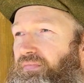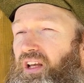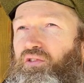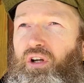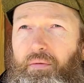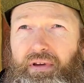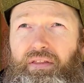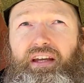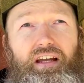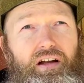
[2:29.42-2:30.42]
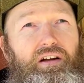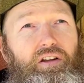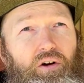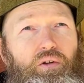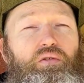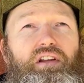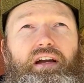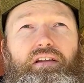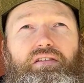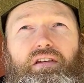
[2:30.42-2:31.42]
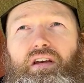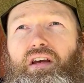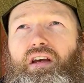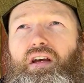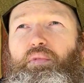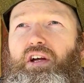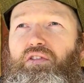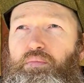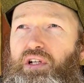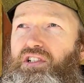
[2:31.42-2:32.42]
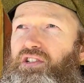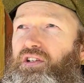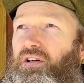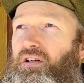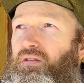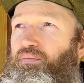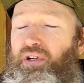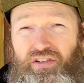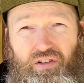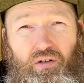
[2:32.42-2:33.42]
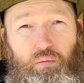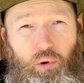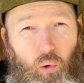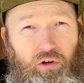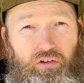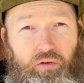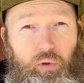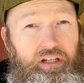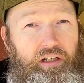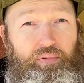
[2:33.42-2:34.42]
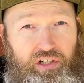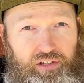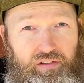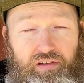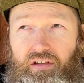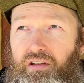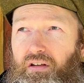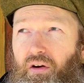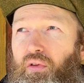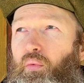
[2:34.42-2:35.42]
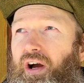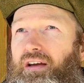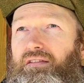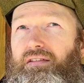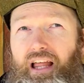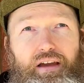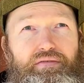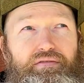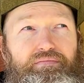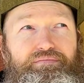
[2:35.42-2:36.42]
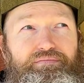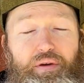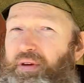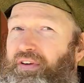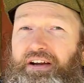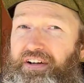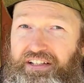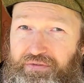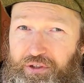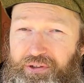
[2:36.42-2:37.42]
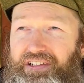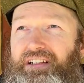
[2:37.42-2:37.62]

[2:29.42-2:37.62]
So it got me thinking along those lines. Because bridges are important. We need bridges. Otherwise, life can be very, very difficult.